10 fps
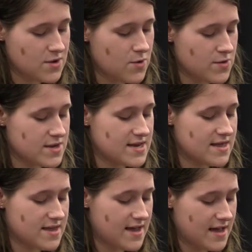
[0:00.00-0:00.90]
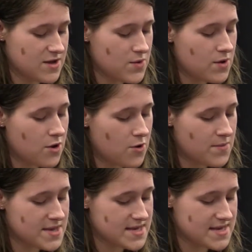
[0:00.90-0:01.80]
according to the annual
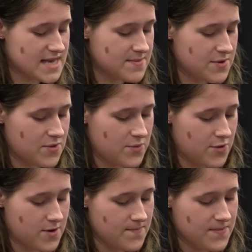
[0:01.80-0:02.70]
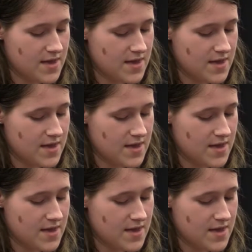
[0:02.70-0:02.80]
Homeless Assessment Report.